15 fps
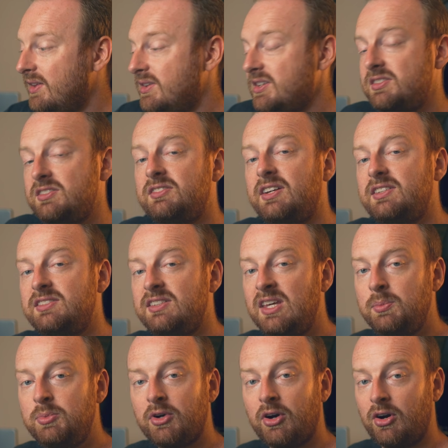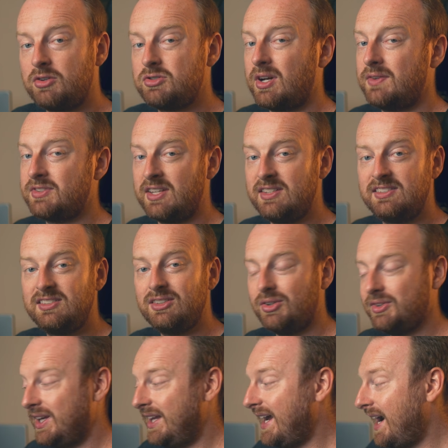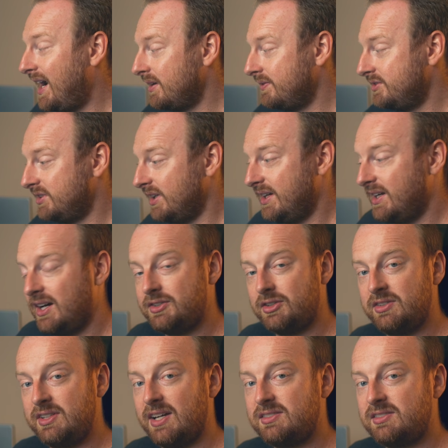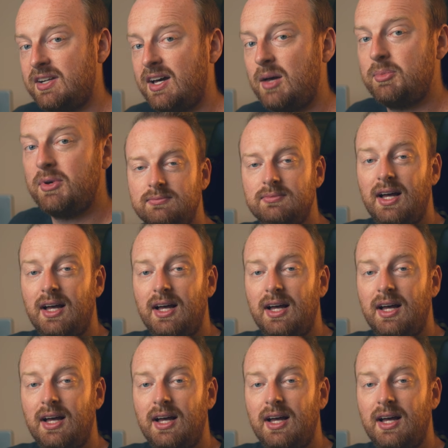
This is nice to keep your hard drives concealed and out of sight on your desktop.